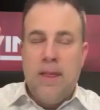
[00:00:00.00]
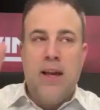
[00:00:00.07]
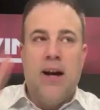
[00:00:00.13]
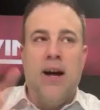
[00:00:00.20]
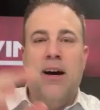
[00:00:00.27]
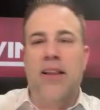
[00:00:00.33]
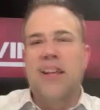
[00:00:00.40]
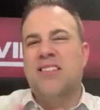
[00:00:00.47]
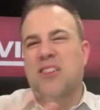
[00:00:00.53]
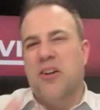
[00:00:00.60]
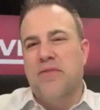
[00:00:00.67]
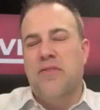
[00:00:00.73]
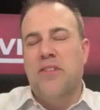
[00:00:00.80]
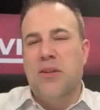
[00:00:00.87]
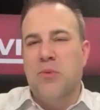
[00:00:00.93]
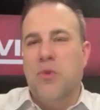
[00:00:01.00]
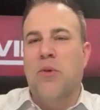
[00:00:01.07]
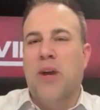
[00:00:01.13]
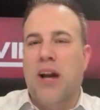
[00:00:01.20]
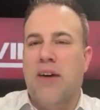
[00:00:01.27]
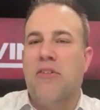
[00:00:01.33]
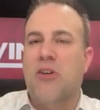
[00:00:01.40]
That's oftentimes where
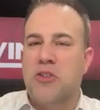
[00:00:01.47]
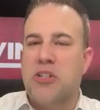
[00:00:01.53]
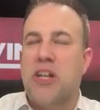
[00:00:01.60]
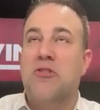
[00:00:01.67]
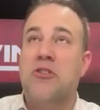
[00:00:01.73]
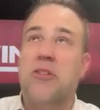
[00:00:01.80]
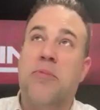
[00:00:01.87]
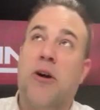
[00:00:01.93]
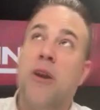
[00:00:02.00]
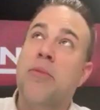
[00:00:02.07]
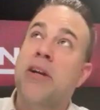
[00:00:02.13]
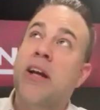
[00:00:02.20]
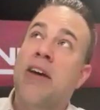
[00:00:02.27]
we have our sales department.